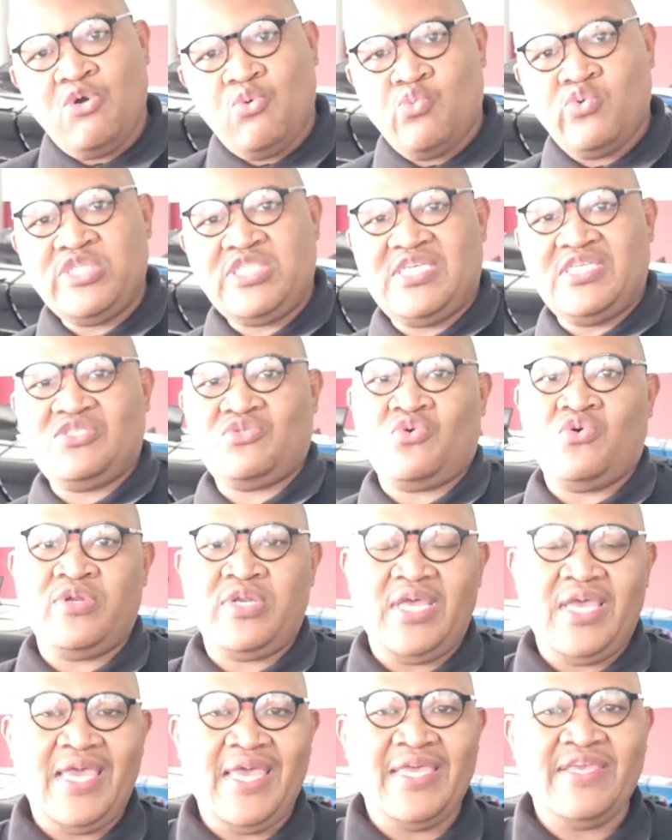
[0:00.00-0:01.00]
which has
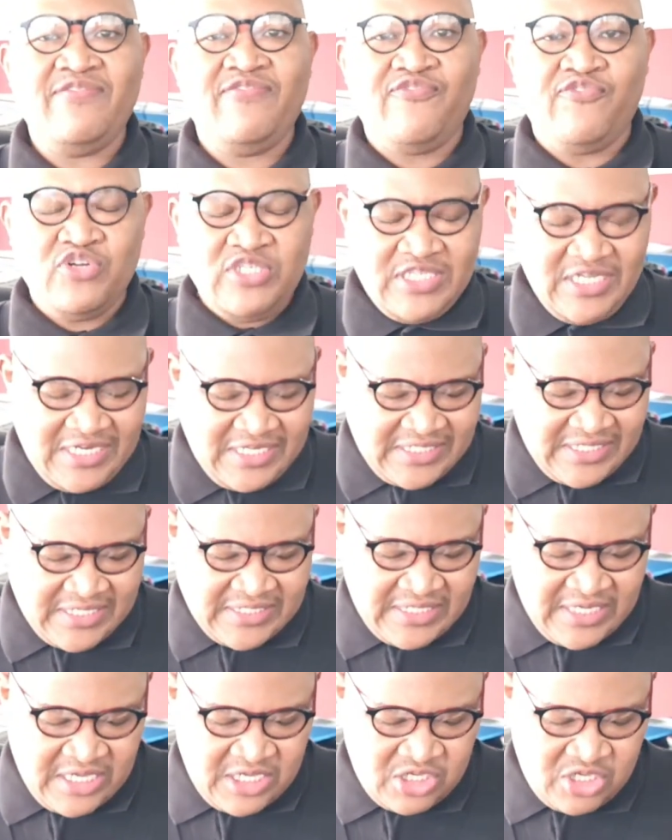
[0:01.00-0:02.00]
got a 40-liter
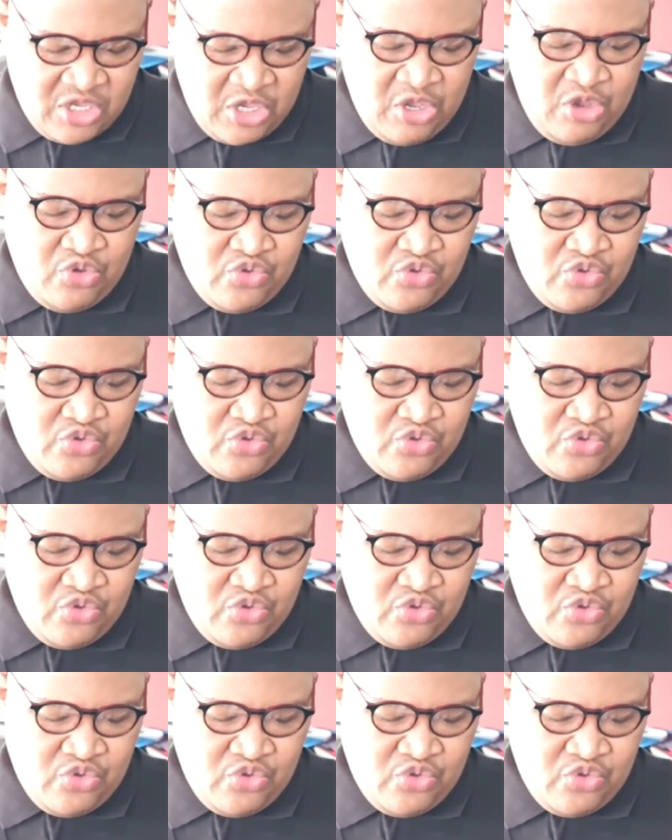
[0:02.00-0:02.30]
tank.